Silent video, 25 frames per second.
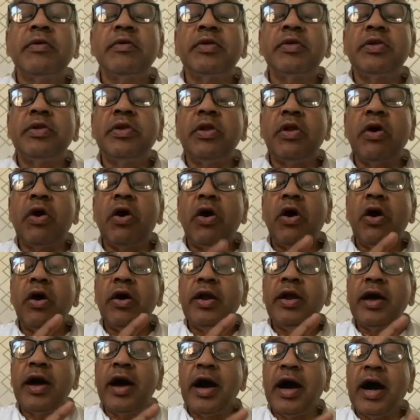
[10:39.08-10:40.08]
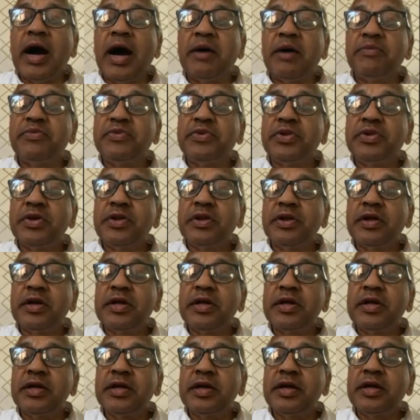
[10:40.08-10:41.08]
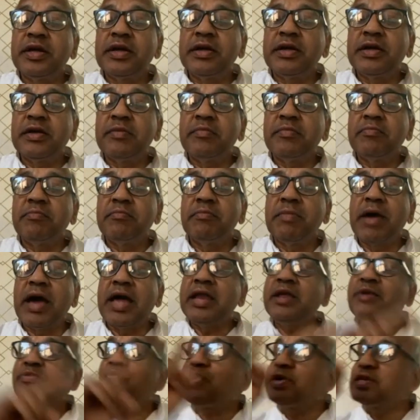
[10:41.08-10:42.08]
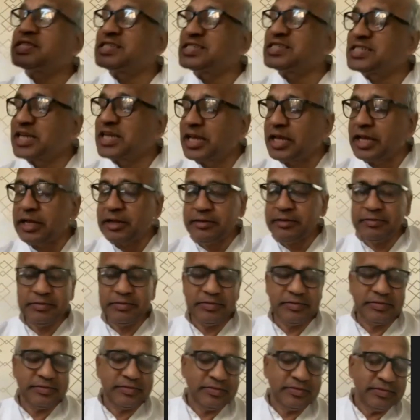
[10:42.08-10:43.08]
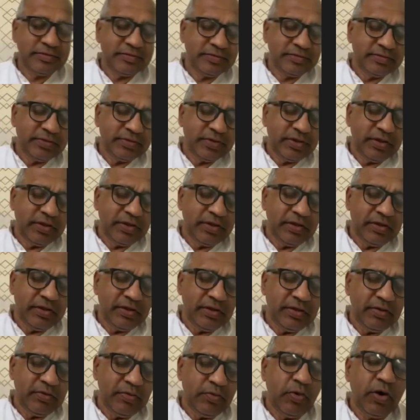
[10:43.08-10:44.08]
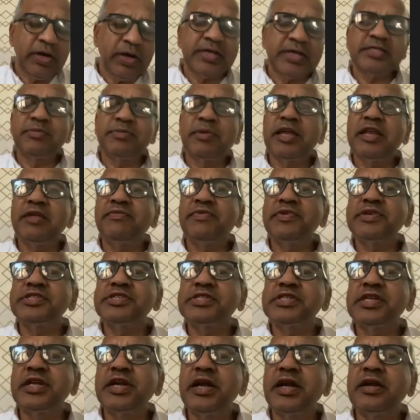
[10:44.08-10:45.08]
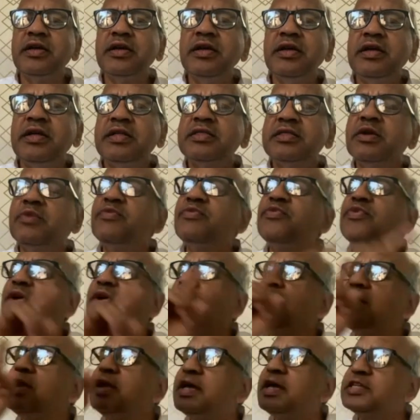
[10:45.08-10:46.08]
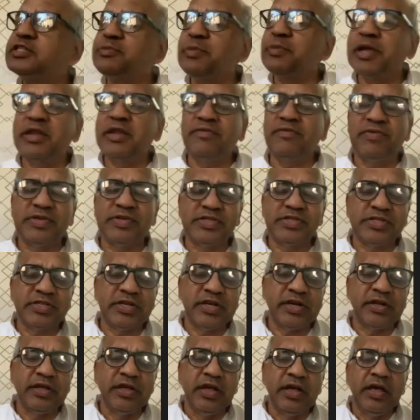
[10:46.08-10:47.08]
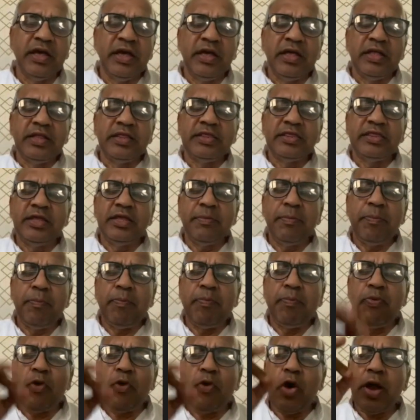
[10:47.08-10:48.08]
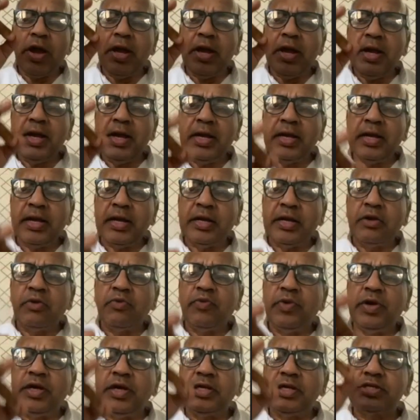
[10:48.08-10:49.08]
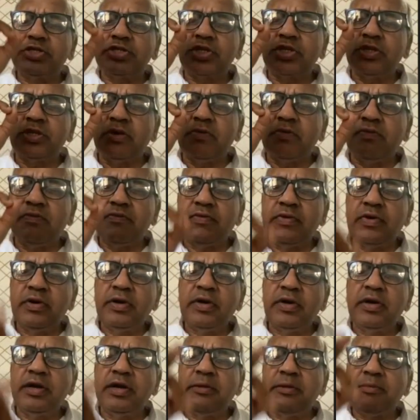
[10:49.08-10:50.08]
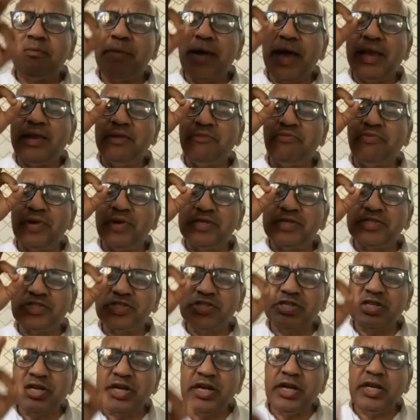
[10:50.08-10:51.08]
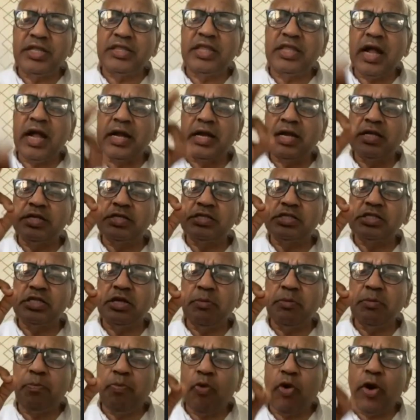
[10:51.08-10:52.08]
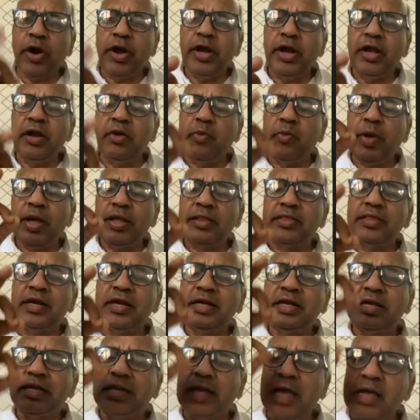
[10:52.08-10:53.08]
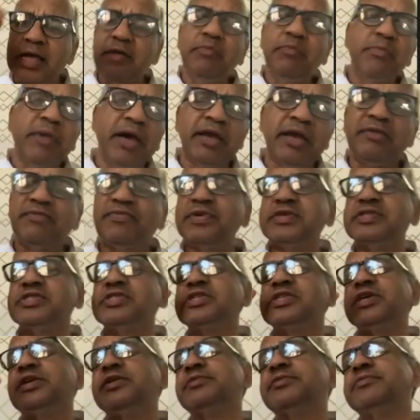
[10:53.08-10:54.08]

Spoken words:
Lord, after manifesting, what has manifested? The world has manifested. The point at which the world manifested, that is the point when the time manifested.